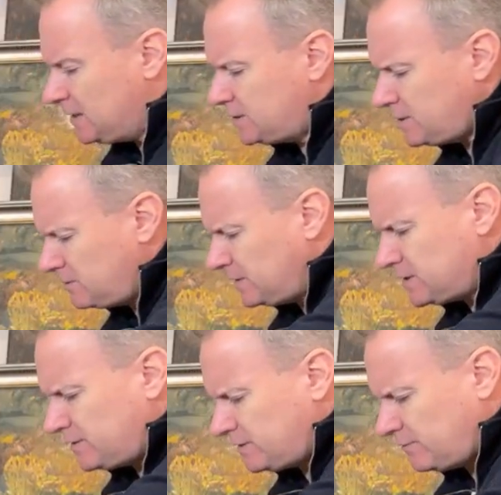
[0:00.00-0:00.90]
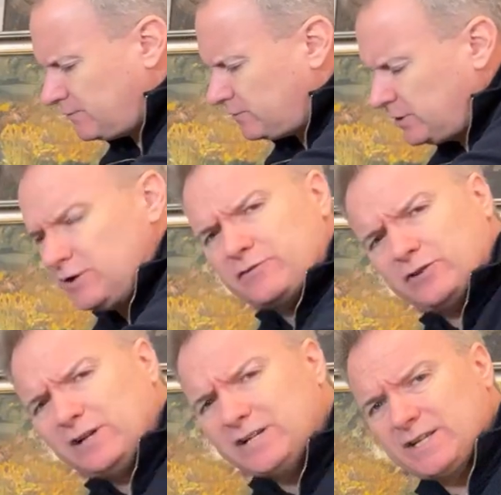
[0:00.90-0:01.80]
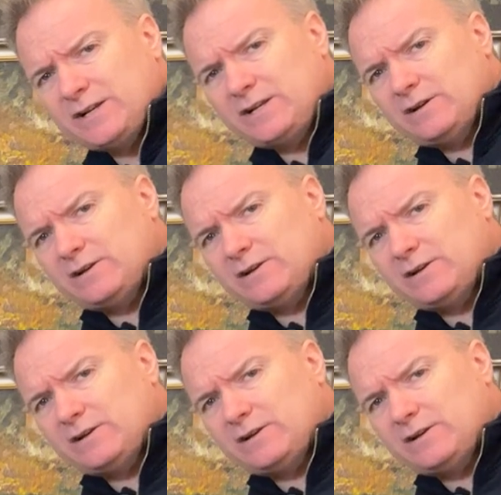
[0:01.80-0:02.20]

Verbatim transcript: So there's, there's a huge variety and you,